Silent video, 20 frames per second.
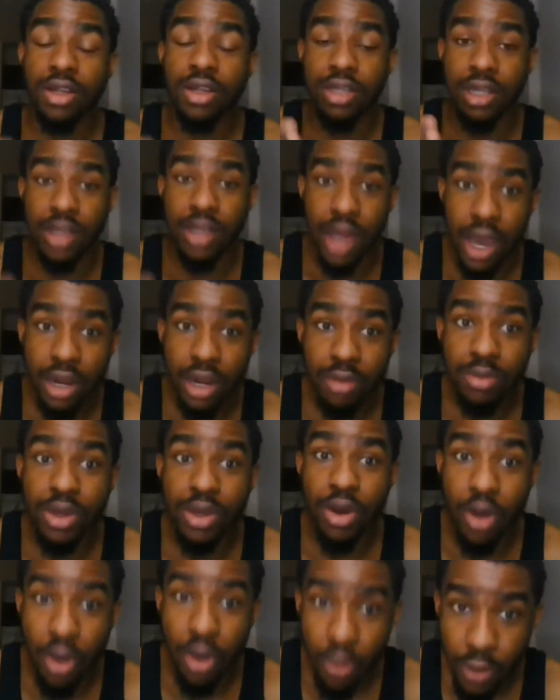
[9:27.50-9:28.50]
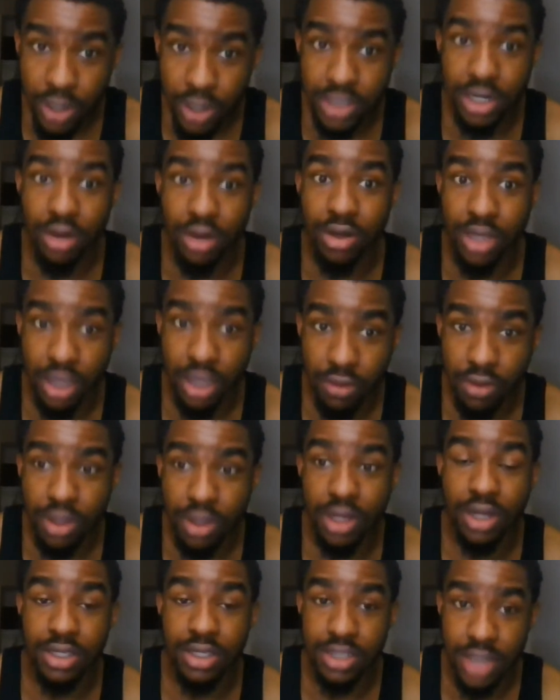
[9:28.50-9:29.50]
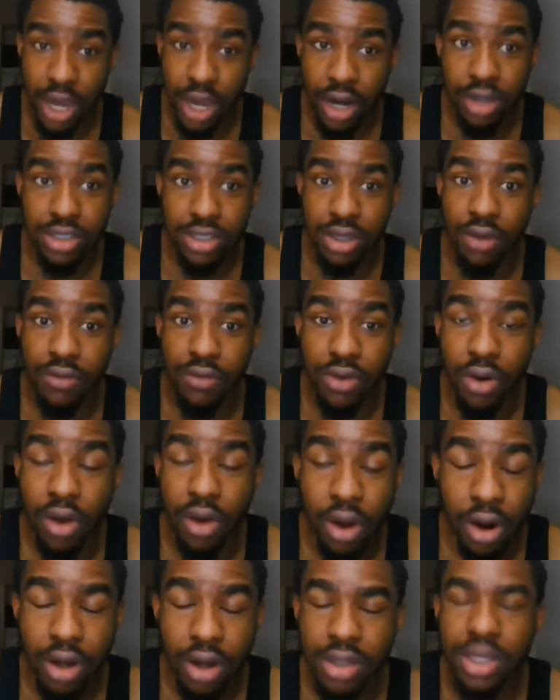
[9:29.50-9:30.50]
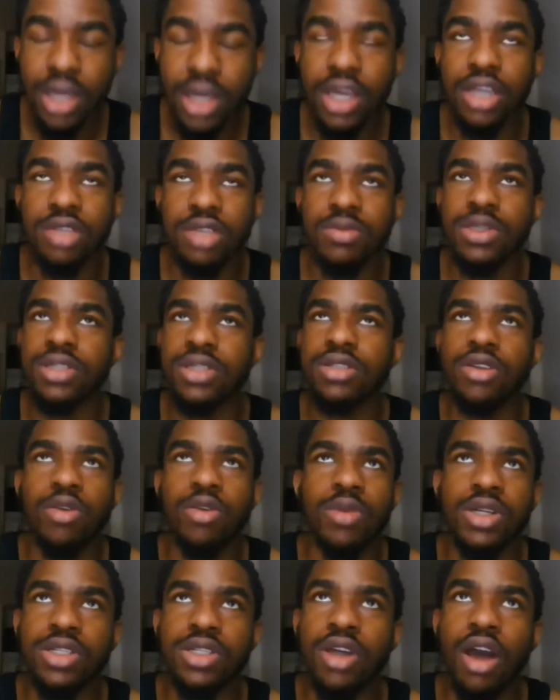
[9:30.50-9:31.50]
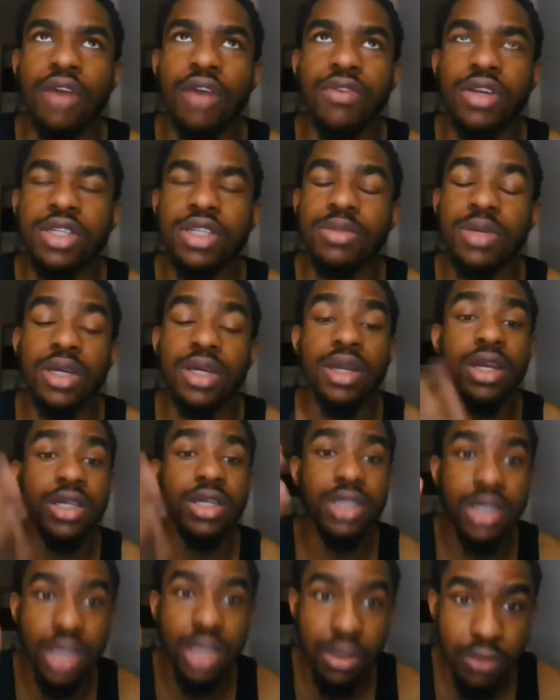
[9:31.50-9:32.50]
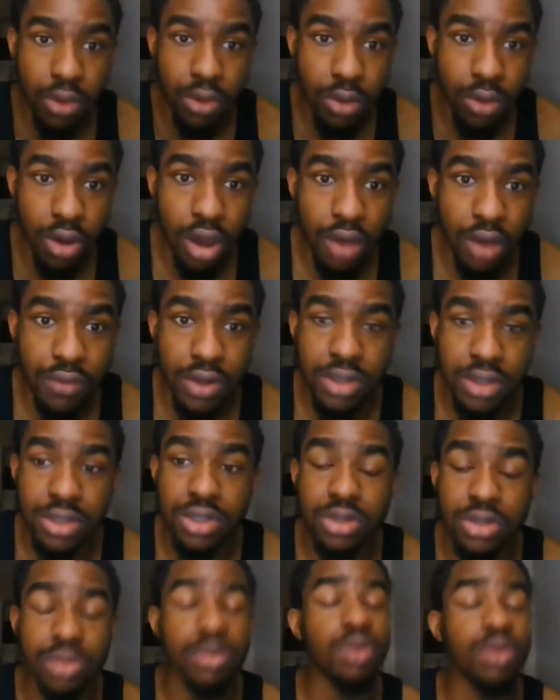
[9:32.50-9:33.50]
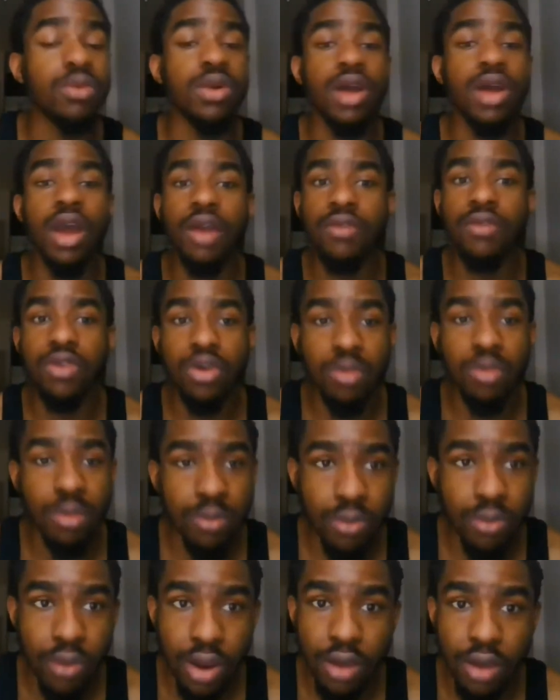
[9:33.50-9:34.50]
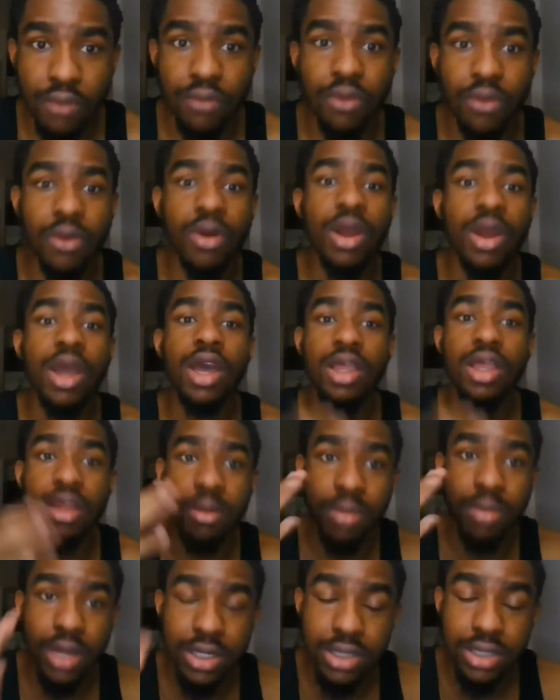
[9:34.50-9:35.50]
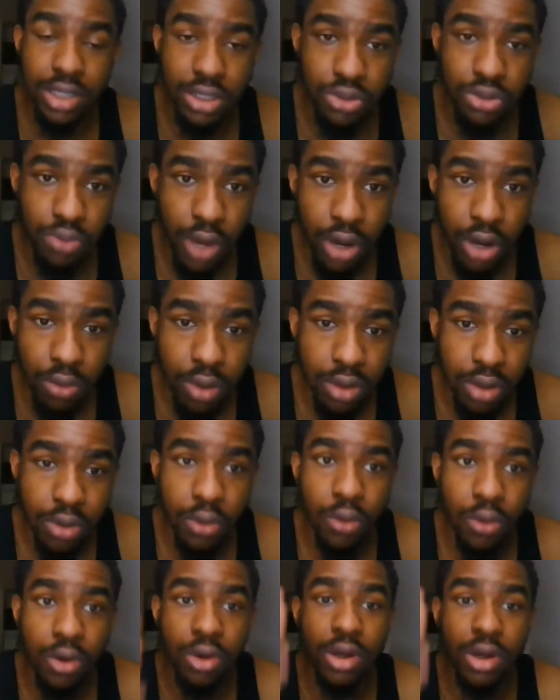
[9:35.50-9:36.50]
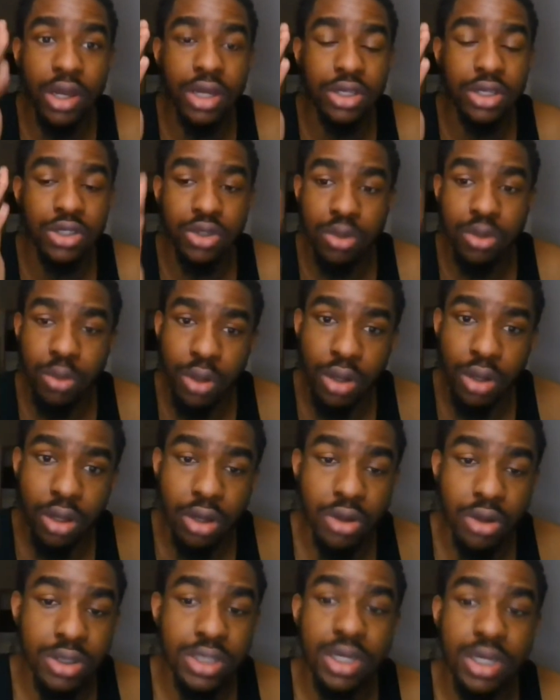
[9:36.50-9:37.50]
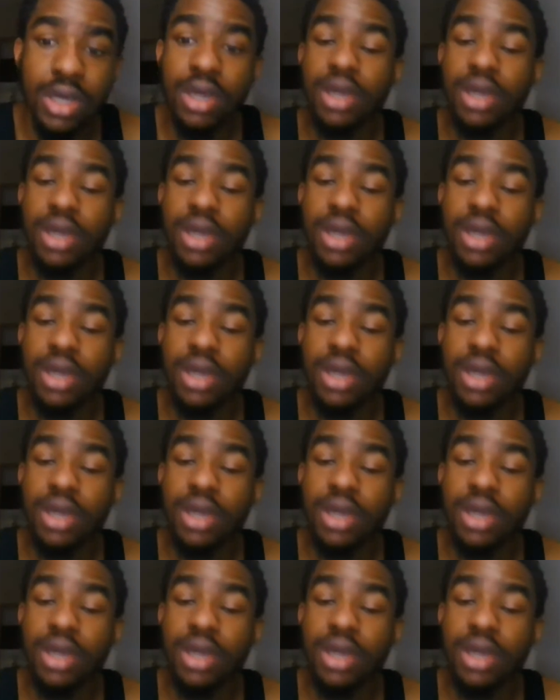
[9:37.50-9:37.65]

Delight in me always, and I'll give you the desires of your heart. That gives me so much confidence, man. It should give you confidence too. And whatever you've been praying for, the blessing is right around the corner. It is super close.